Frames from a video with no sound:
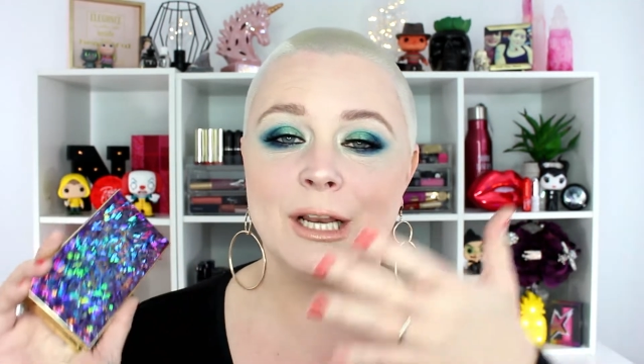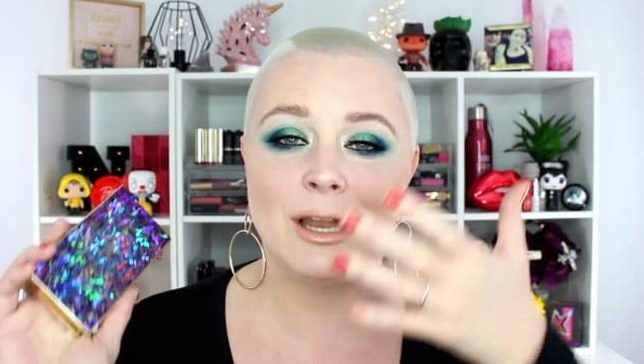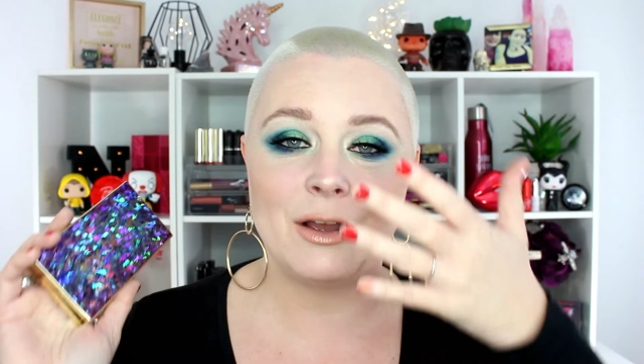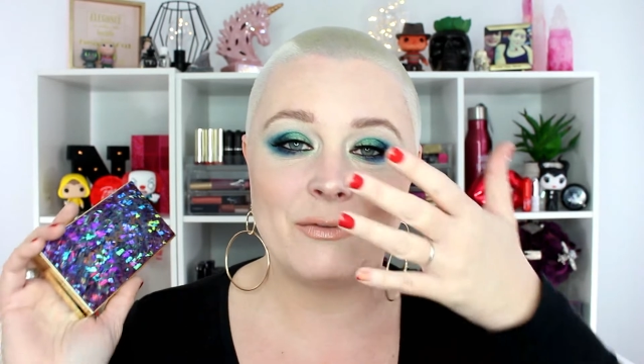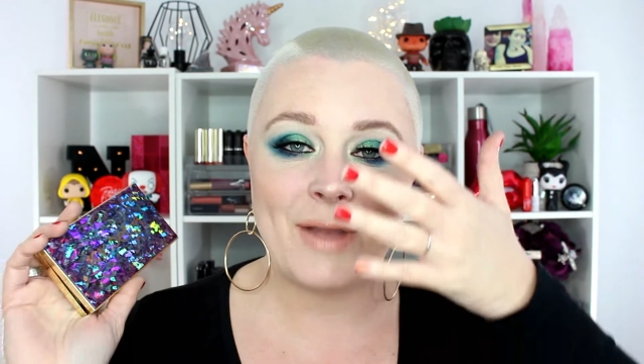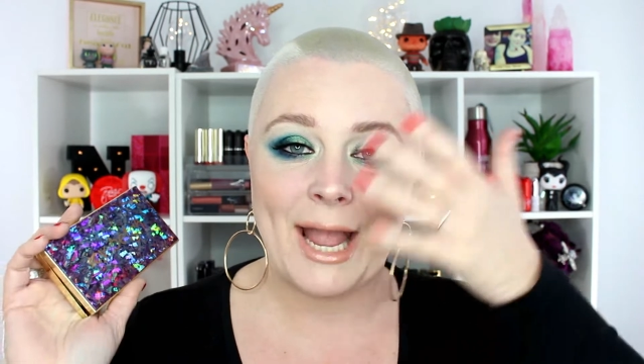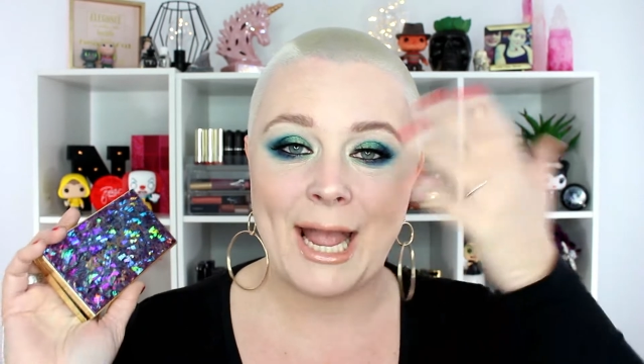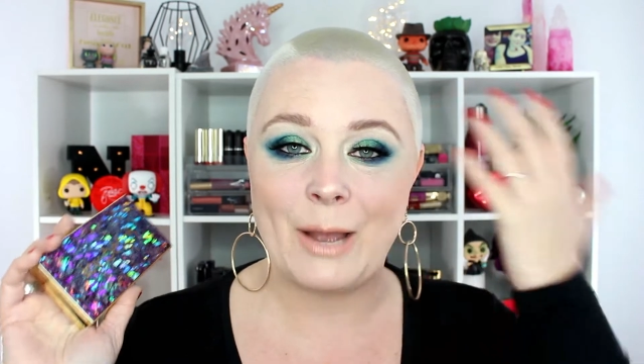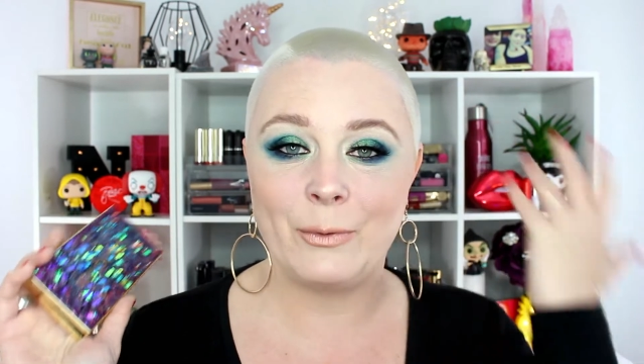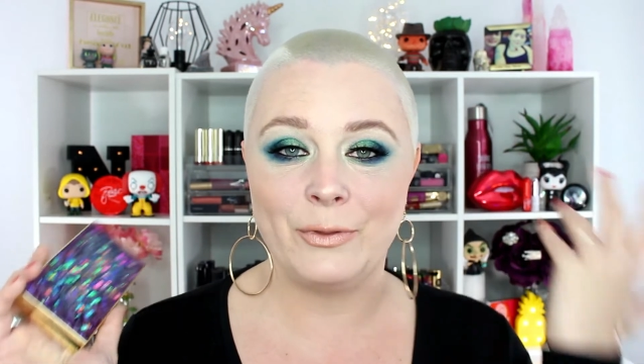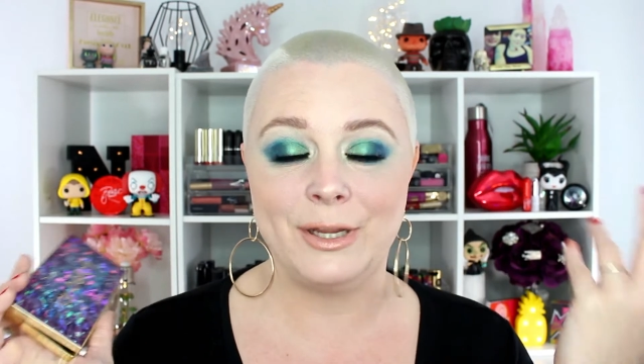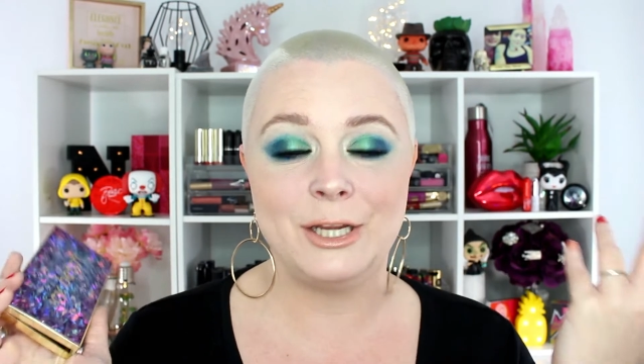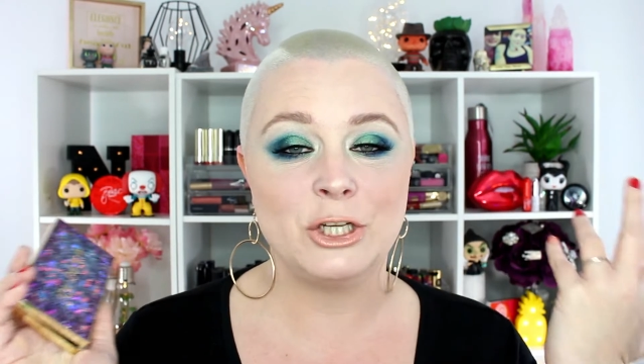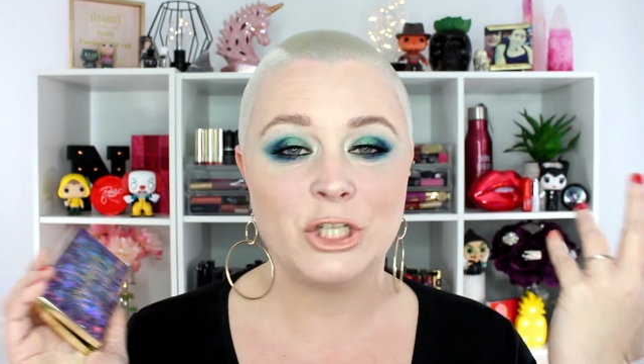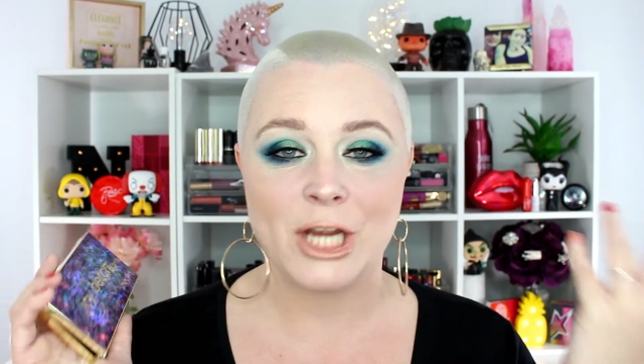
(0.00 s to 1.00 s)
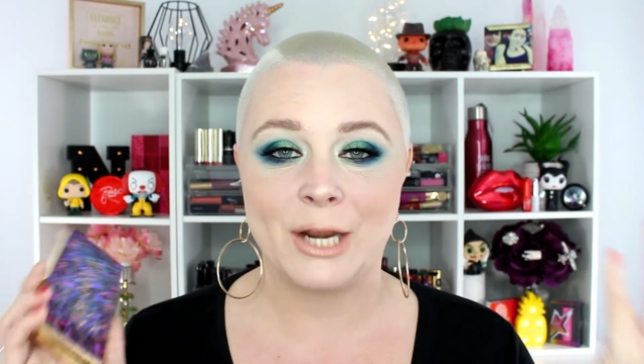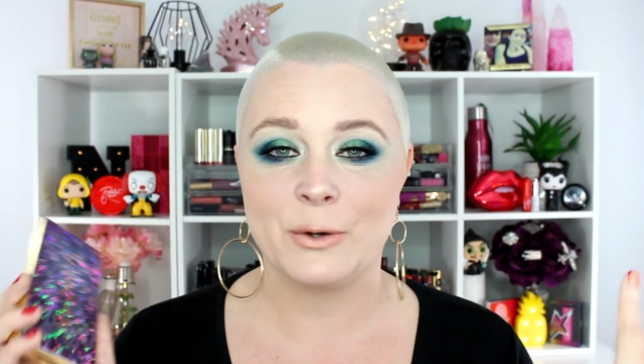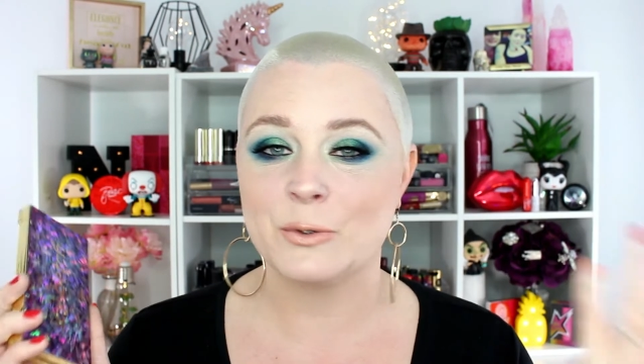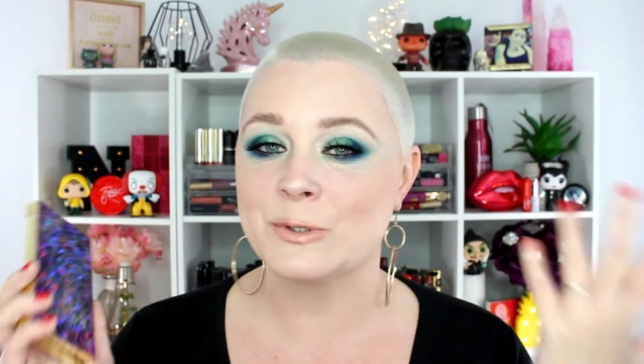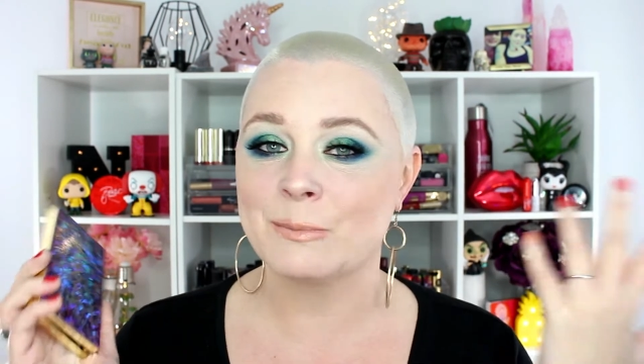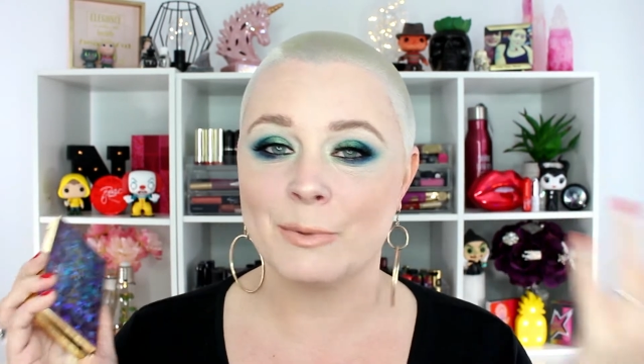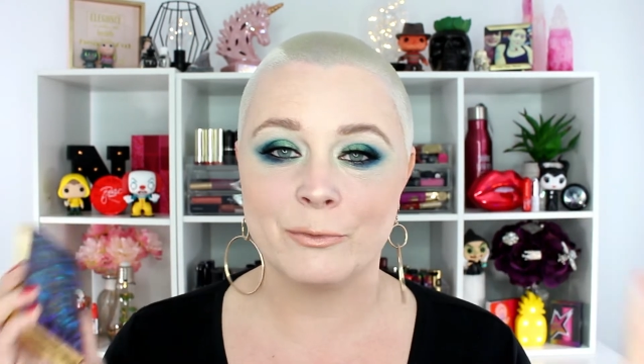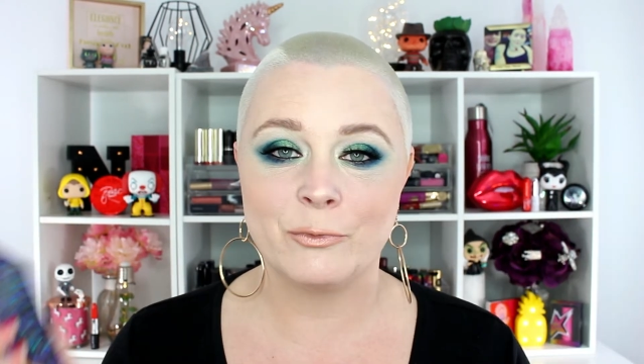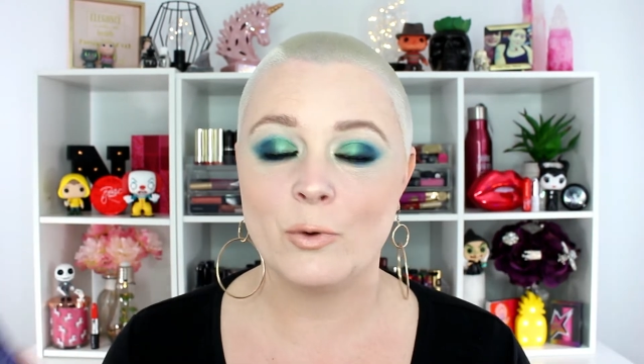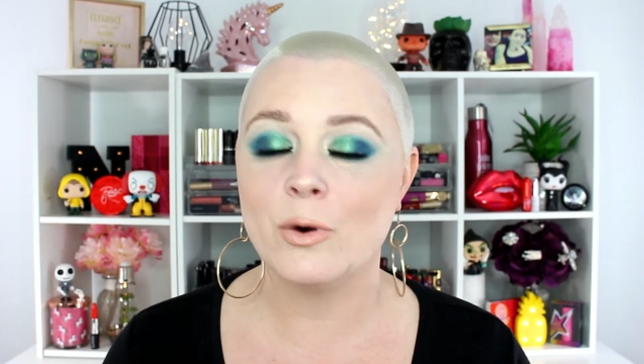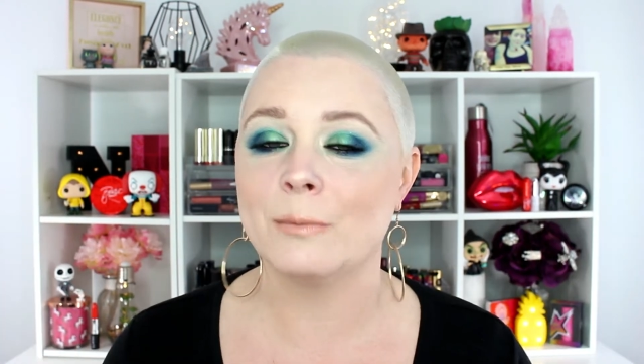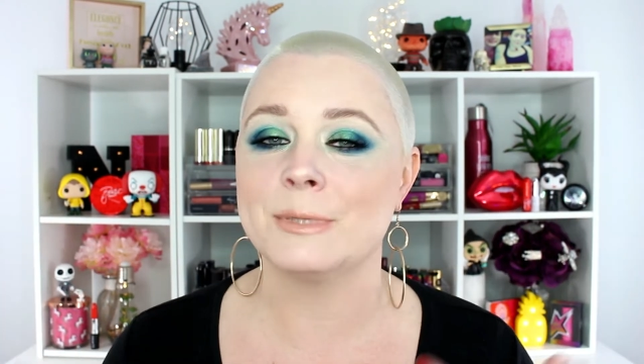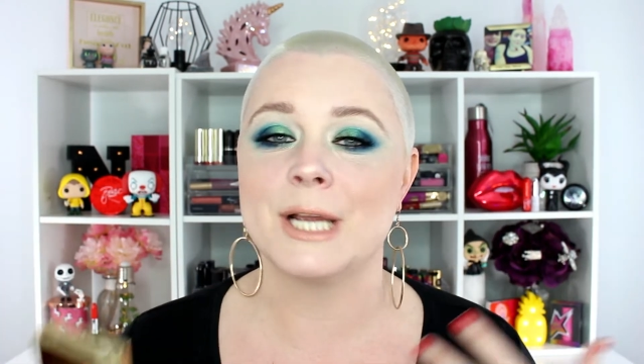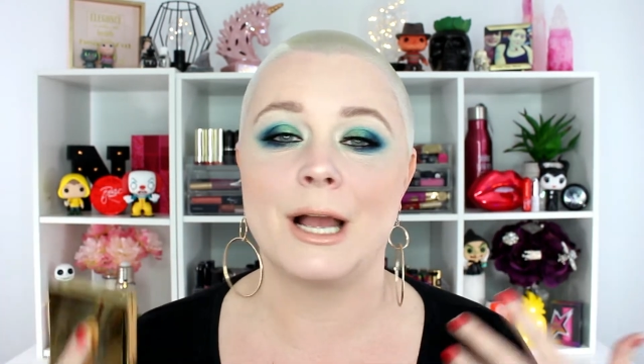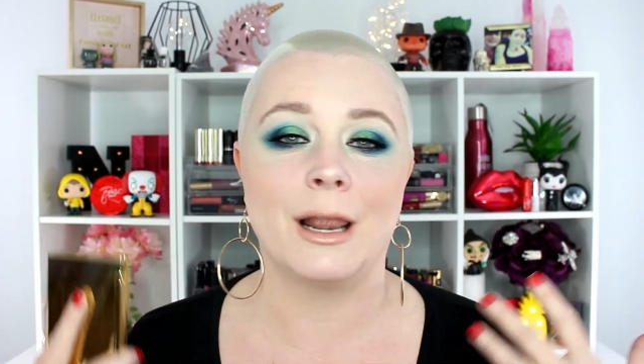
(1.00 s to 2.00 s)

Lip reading: love how the shadows performed.